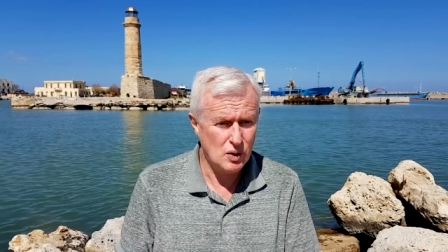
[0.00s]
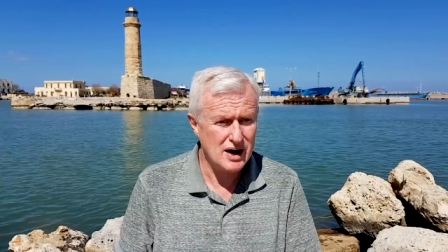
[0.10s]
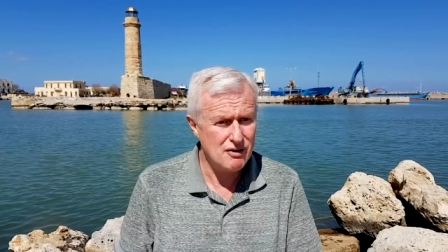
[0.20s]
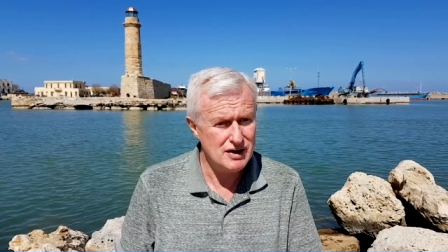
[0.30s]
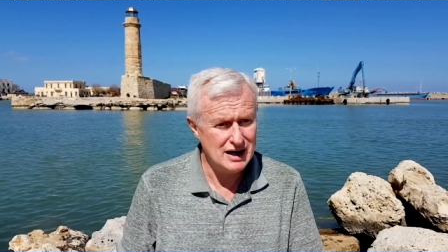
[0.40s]
What
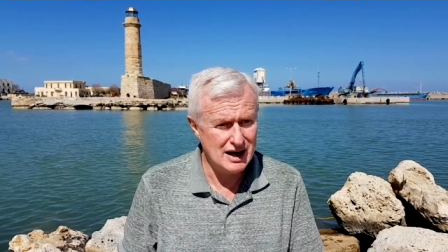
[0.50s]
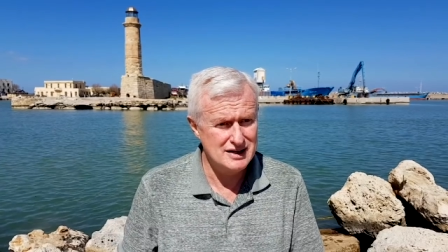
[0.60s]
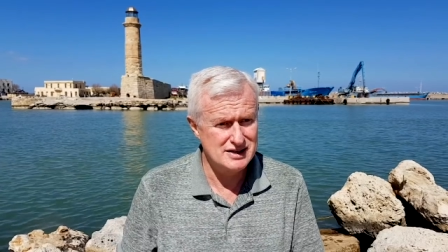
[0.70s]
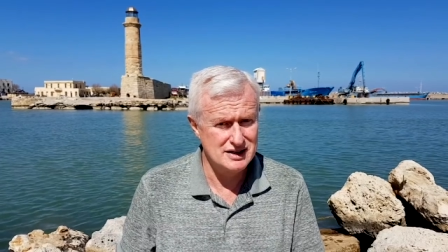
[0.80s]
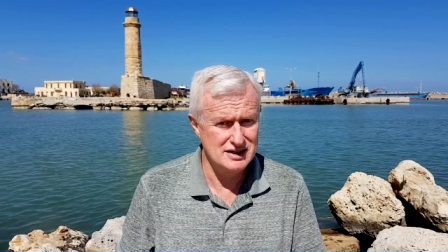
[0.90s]
I
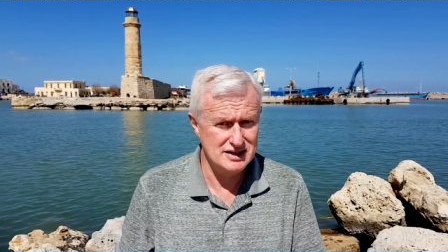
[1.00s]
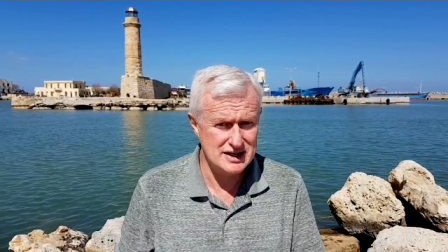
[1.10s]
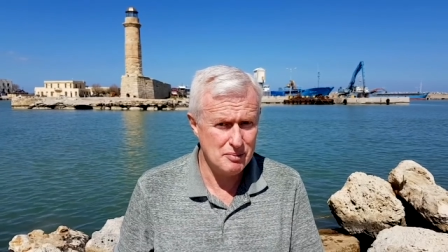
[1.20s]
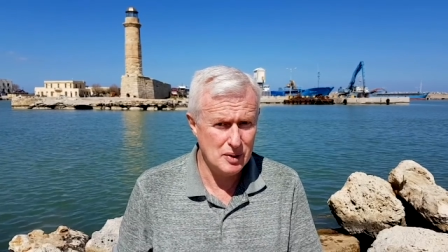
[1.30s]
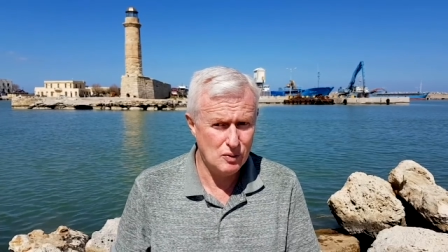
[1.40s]
realized in
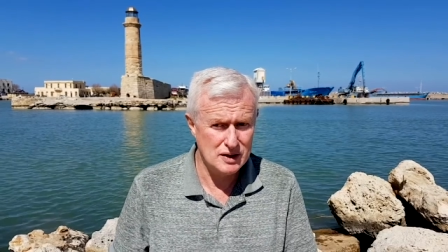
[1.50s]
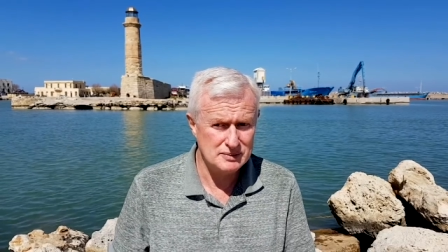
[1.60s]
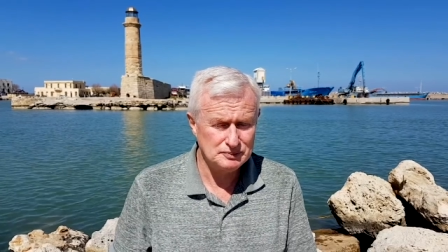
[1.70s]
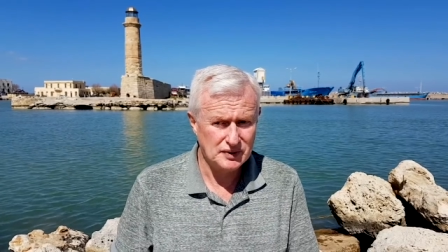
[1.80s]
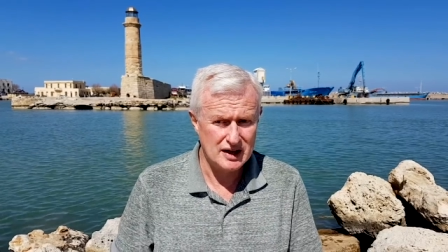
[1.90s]
December
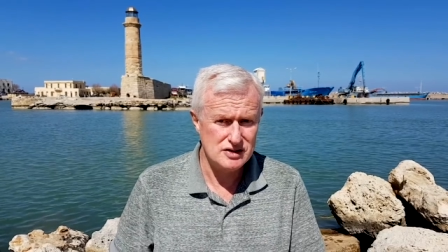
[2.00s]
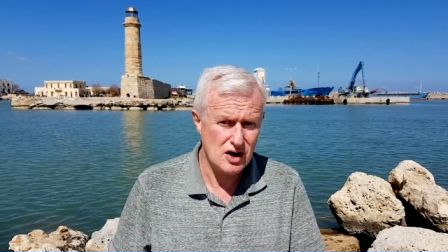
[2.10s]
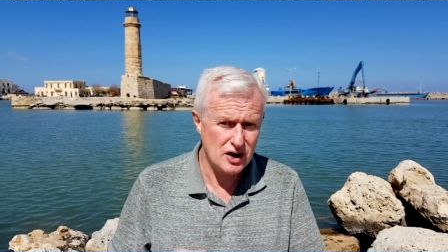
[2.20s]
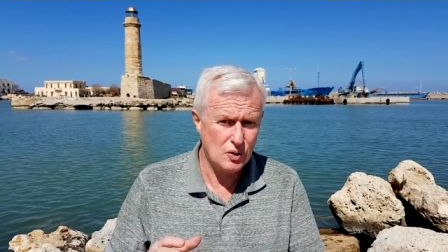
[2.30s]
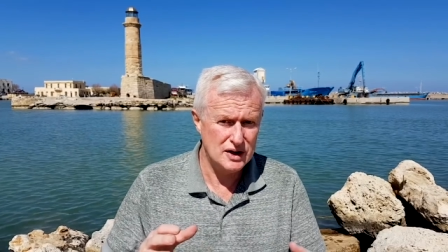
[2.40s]
was it's
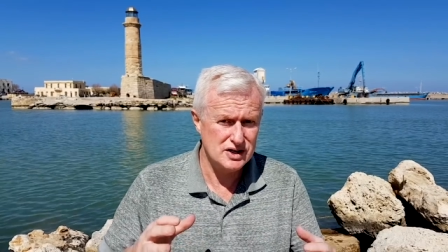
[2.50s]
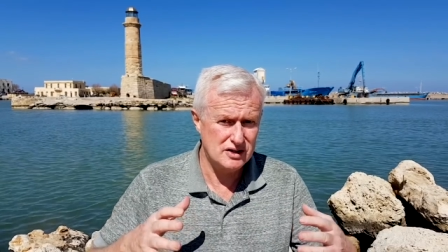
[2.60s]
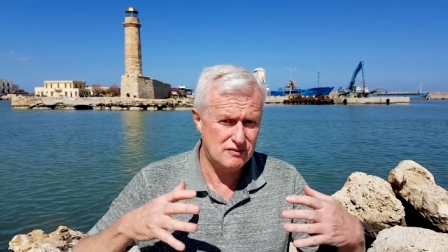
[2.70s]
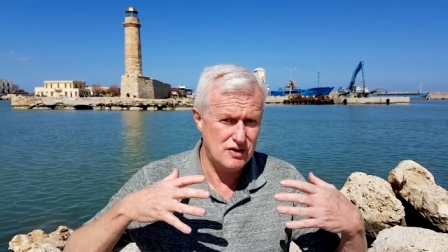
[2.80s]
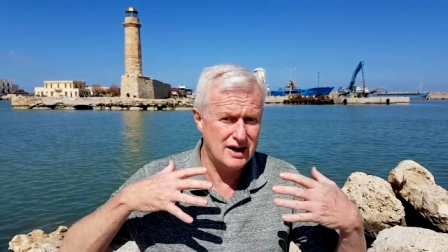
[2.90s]
not a question
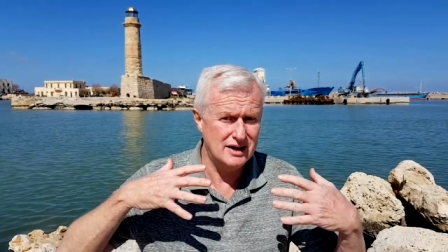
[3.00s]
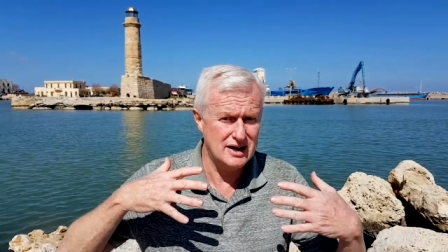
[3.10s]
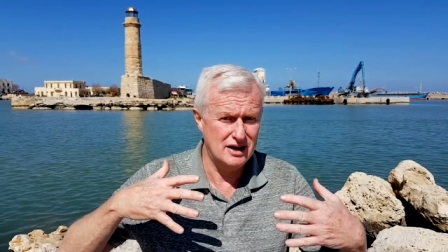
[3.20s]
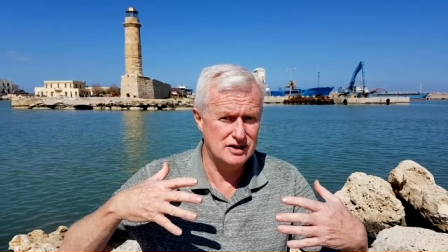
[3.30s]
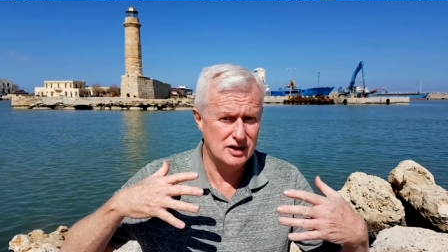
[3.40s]
of running
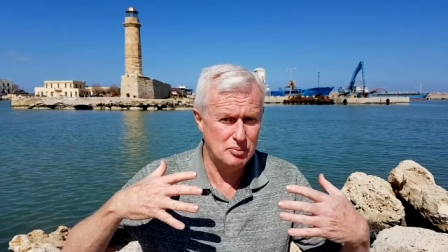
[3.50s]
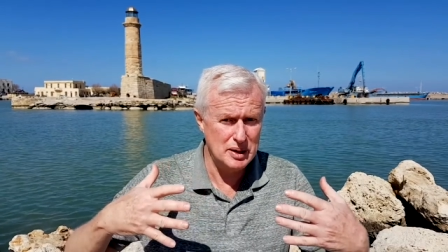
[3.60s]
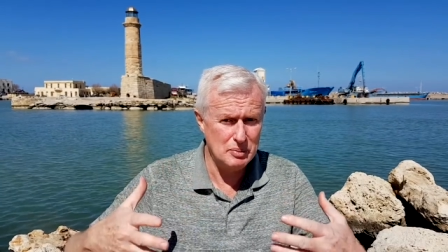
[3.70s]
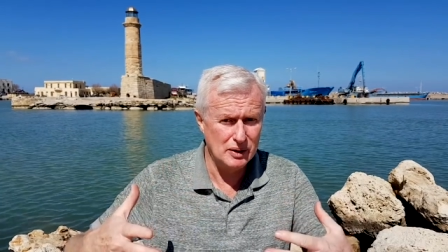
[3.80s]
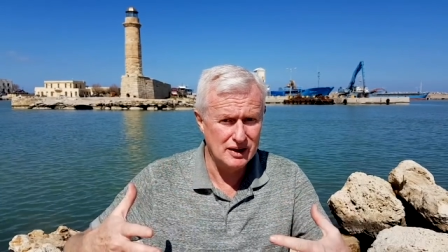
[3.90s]
down to the
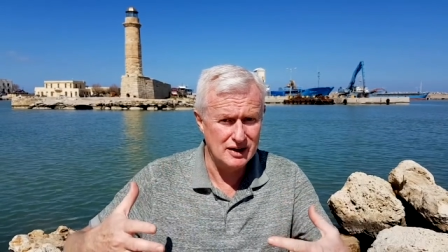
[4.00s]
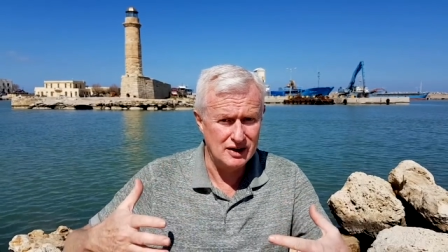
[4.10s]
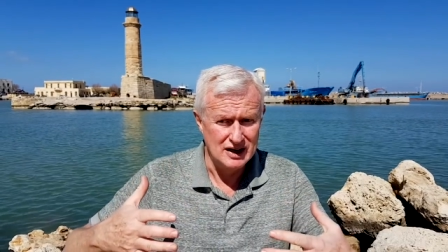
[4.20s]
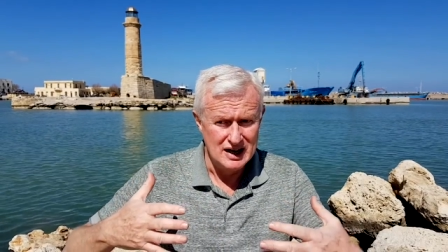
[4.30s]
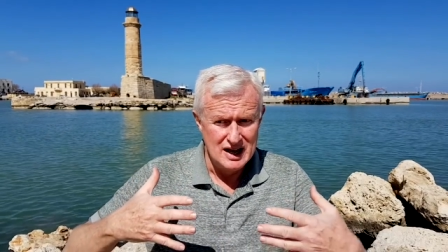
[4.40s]
people that are